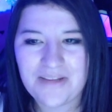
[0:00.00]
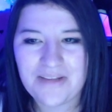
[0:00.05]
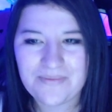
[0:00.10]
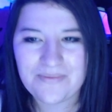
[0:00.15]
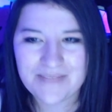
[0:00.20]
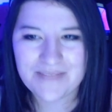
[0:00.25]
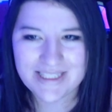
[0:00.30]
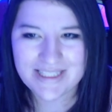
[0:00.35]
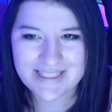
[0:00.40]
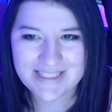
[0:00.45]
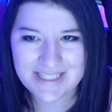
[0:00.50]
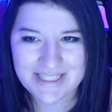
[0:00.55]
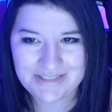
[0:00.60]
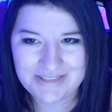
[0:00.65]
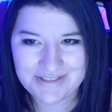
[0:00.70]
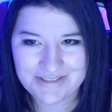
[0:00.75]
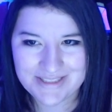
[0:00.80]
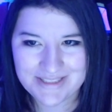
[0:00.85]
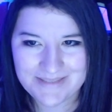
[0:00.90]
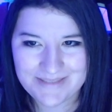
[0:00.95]
His
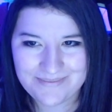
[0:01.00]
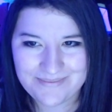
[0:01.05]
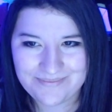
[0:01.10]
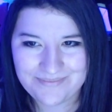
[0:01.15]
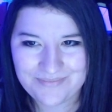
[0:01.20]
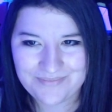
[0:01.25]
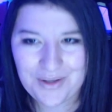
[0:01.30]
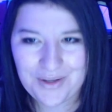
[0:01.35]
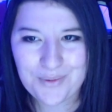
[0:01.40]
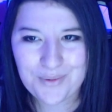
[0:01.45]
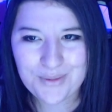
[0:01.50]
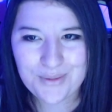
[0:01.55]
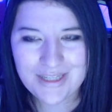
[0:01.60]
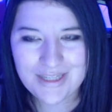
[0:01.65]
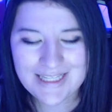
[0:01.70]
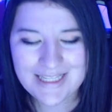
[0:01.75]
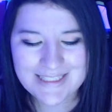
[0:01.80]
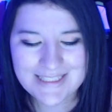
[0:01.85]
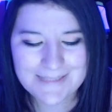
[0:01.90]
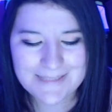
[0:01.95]
skills.
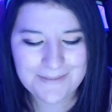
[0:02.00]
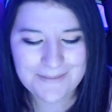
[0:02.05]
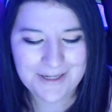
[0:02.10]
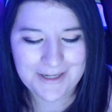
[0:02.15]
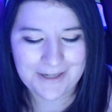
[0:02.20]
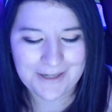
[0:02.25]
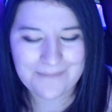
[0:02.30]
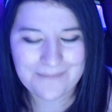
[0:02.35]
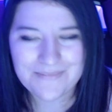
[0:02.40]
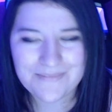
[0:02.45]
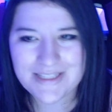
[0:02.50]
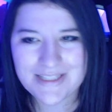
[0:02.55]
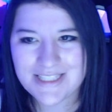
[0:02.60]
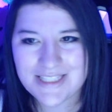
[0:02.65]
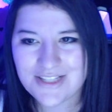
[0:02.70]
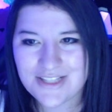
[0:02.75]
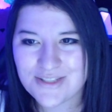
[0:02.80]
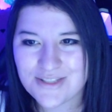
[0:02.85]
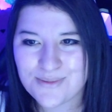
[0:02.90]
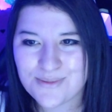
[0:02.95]
Woodland Spear
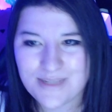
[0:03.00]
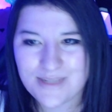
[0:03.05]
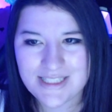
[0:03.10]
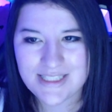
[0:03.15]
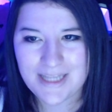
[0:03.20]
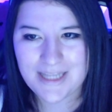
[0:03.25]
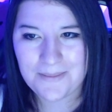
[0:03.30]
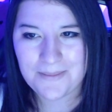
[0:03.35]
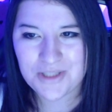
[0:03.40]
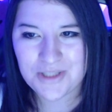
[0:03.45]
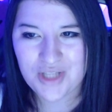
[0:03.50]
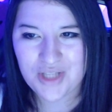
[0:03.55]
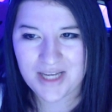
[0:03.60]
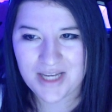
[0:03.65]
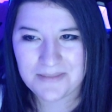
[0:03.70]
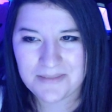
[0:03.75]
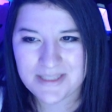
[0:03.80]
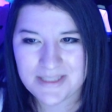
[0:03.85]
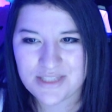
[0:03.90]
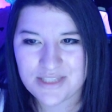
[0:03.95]
deals wind damage to
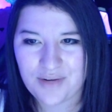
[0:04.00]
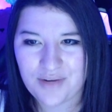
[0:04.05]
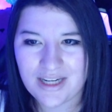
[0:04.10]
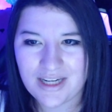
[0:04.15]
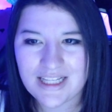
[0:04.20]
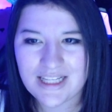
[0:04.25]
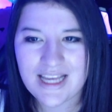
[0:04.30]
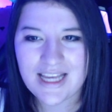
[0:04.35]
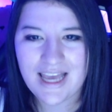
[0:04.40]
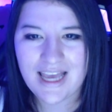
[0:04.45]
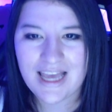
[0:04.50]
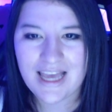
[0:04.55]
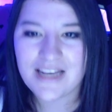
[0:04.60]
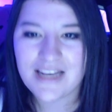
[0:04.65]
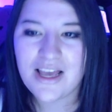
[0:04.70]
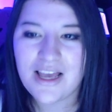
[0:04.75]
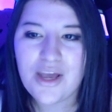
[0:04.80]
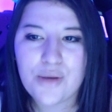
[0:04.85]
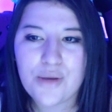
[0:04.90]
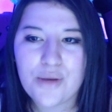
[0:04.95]
enemies directly ahead,
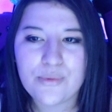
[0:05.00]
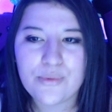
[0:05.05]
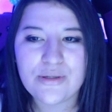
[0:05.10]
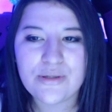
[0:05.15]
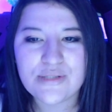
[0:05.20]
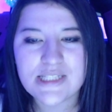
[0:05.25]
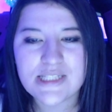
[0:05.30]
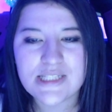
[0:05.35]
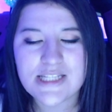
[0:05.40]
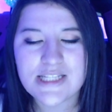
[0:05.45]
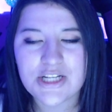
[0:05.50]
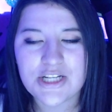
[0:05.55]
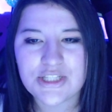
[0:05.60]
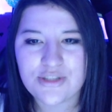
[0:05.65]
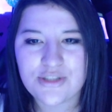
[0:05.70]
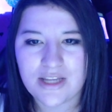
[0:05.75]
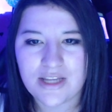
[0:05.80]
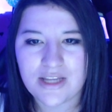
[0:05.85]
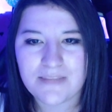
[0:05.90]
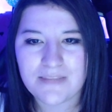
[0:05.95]
reduces their
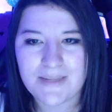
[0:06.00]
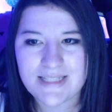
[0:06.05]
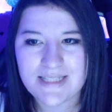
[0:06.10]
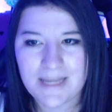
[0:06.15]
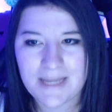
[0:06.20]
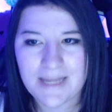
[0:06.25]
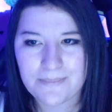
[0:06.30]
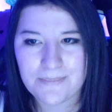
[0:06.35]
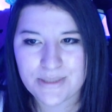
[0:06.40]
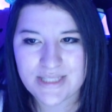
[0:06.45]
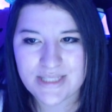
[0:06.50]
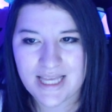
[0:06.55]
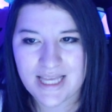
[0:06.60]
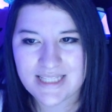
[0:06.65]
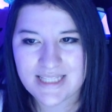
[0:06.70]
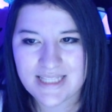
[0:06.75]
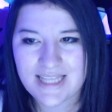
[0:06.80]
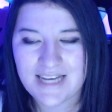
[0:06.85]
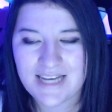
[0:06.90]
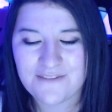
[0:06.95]
strength by
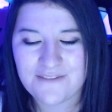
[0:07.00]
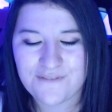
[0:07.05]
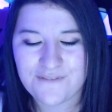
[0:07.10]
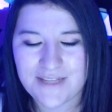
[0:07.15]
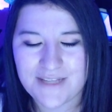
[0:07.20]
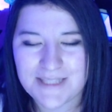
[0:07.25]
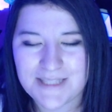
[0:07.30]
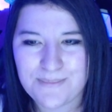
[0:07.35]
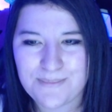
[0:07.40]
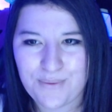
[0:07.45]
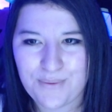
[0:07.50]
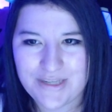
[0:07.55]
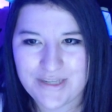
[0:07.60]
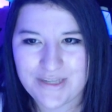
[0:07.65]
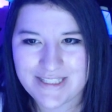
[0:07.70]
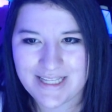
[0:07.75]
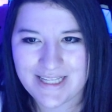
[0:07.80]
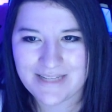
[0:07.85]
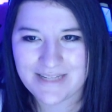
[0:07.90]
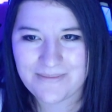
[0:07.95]
10%, and inflicts
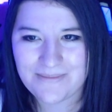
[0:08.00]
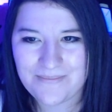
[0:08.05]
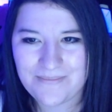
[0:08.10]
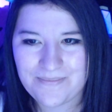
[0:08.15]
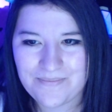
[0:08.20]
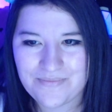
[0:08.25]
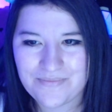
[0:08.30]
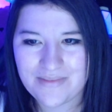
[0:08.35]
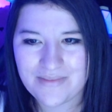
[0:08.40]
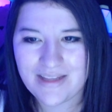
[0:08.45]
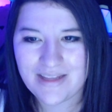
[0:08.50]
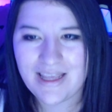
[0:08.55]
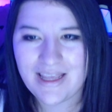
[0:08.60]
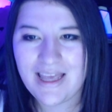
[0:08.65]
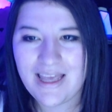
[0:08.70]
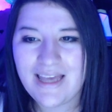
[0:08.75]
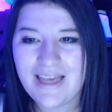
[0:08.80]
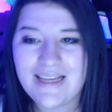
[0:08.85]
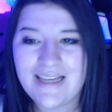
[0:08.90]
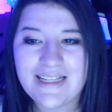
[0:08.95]
poison.
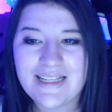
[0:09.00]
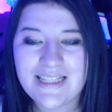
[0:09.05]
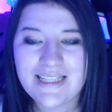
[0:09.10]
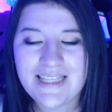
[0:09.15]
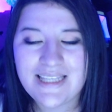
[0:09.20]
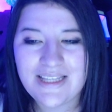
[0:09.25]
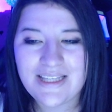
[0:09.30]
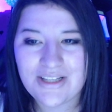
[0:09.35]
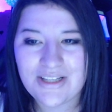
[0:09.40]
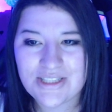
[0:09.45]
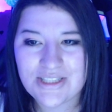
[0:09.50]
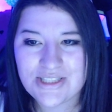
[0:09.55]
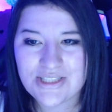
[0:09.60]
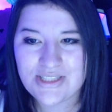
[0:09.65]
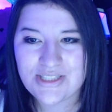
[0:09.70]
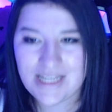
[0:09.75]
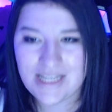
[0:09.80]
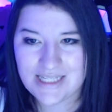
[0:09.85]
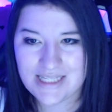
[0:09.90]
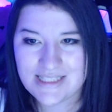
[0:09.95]
He also
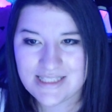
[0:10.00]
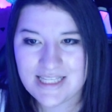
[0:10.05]
does